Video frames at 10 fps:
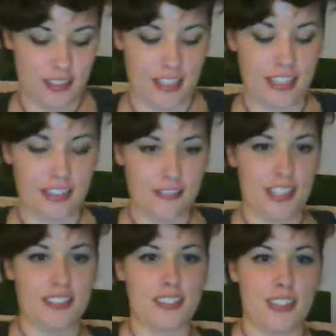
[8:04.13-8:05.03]
I like the
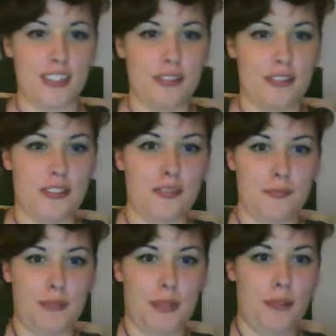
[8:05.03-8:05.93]
vest because I can
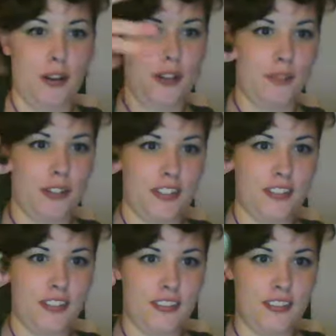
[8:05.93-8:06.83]
put my pocket watch
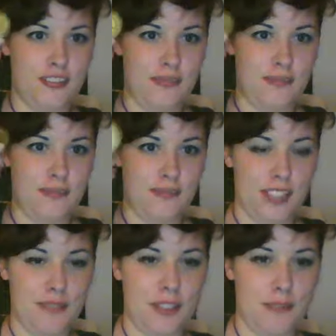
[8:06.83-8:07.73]

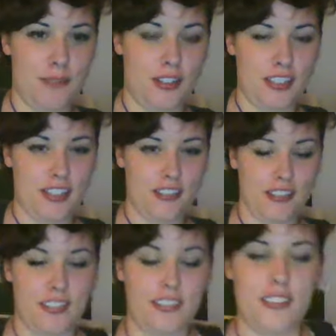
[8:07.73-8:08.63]
in the pocket
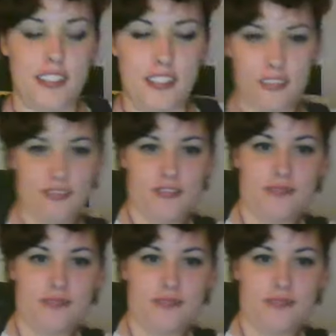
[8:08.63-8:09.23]
on it. Here.